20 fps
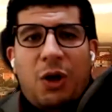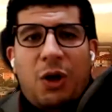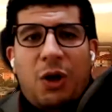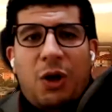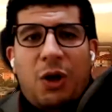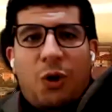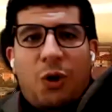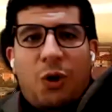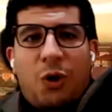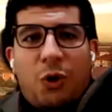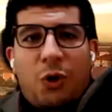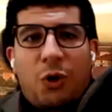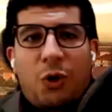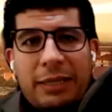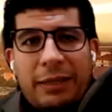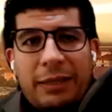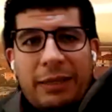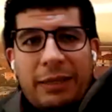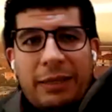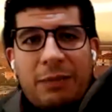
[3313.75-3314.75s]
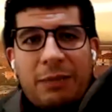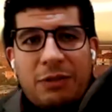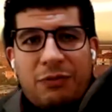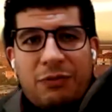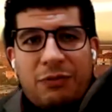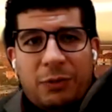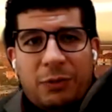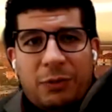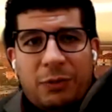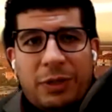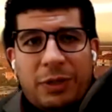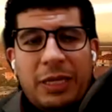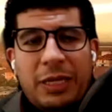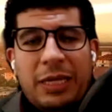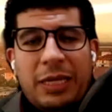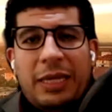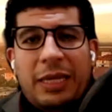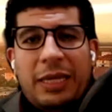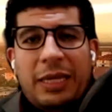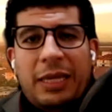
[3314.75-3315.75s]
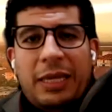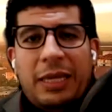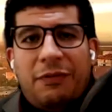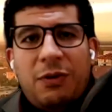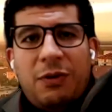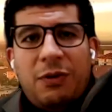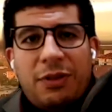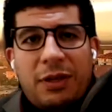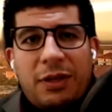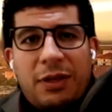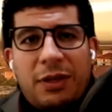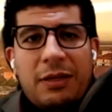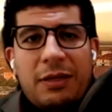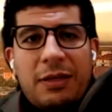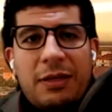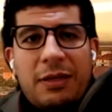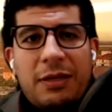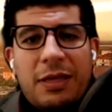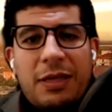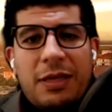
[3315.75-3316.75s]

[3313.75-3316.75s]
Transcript: all I claim is the following: if you think